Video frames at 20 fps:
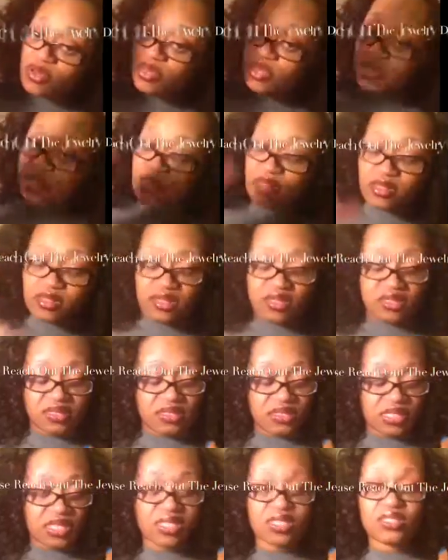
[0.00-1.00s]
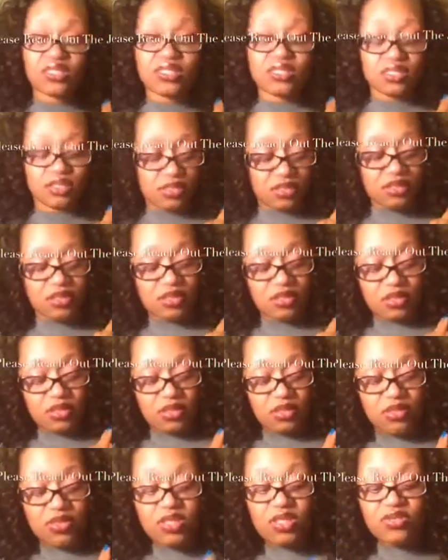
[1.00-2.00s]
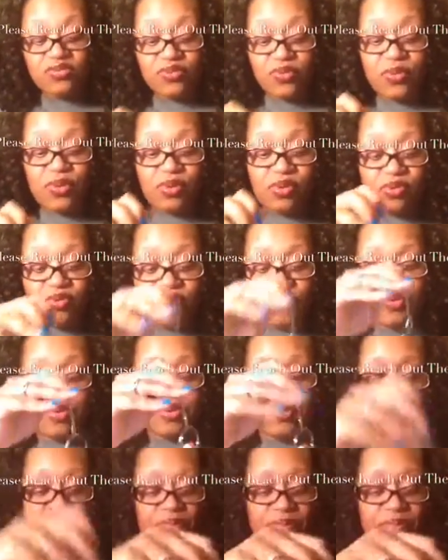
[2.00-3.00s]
get it, because it's for real, for real.